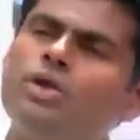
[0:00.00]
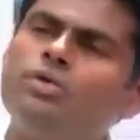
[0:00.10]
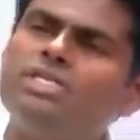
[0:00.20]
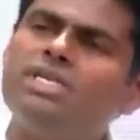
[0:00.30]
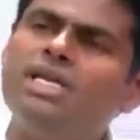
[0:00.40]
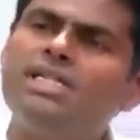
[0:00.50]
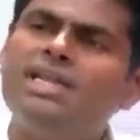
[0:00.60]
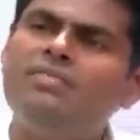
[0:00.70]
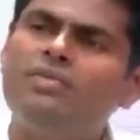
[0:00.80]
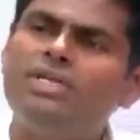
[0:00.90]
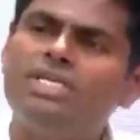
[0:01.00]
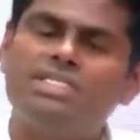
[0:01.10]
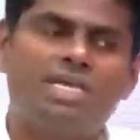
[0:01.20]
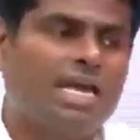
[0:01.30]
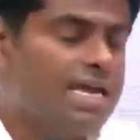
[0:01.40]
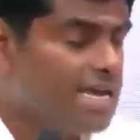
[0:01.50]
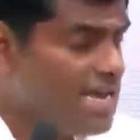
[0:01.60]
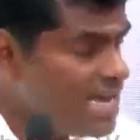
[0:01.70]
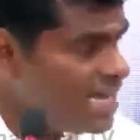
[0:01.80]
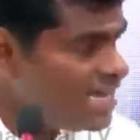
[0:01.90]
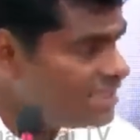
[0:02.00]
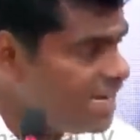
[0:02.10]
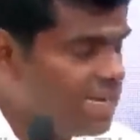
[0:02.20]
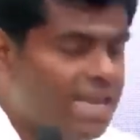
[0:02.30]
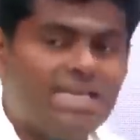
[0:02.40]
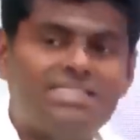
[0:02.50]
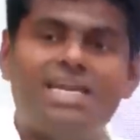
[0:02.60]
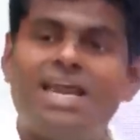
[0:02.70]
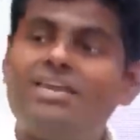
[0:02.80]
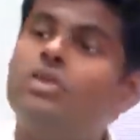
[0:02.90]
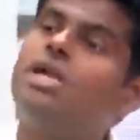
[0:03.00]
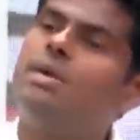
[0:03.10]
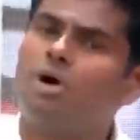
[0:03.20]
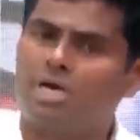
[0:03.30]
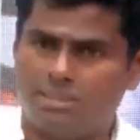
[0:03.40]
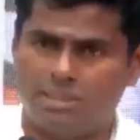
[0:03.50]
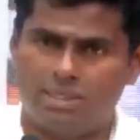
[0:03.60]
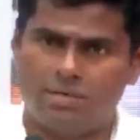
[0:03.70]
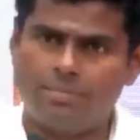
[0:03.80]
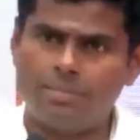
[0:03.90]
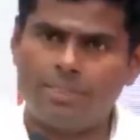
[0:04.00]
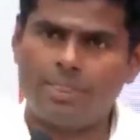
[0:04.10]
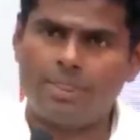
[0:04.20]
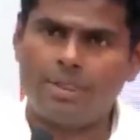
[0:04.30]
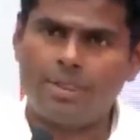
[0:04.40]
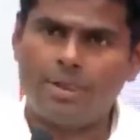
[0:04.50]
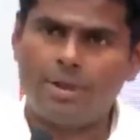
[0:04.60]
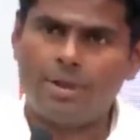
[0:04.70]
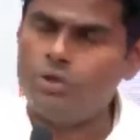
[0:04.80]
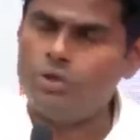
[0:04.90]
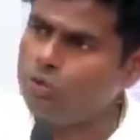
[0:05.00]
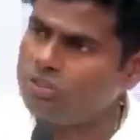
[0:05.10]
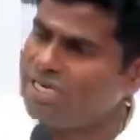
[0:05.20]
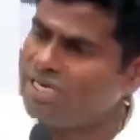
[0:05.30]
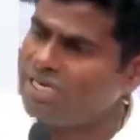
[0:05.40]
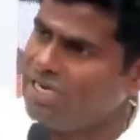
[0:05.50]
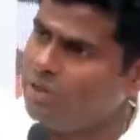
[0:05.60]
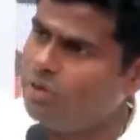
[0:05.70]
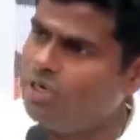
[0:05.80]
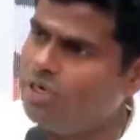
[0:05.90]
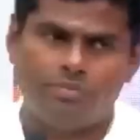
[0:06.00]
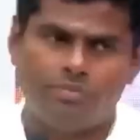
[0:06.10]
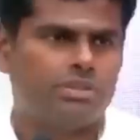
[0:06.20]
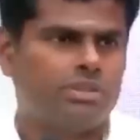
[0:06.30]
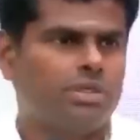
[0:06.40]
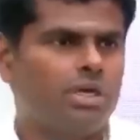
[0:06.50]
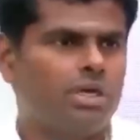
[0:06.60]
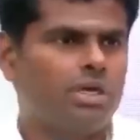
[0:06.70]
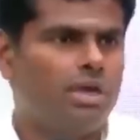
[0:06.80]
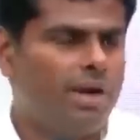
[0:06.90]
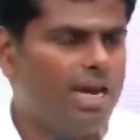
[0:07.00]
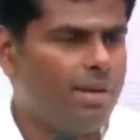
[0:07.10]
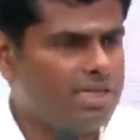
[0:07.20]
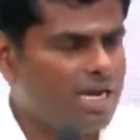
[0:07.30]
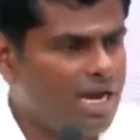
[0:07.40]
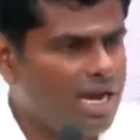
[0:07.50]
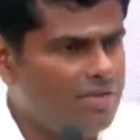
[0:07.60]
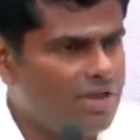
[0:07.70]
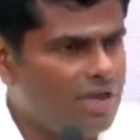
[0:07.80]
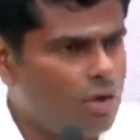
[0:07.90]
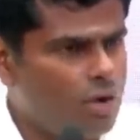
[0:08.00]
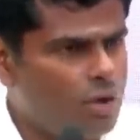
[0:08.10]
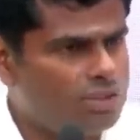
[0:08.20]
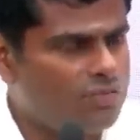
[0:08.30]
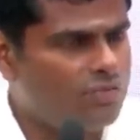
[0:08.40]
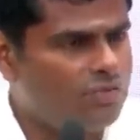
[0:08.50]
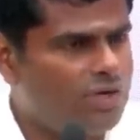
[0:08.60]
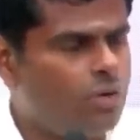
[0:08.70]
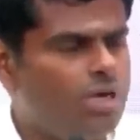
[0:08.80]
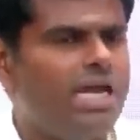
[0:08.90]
single 356? He is taking us a lecture on democracy. You used it 91 times. Madam Indira Gandhi alone used it 51 times.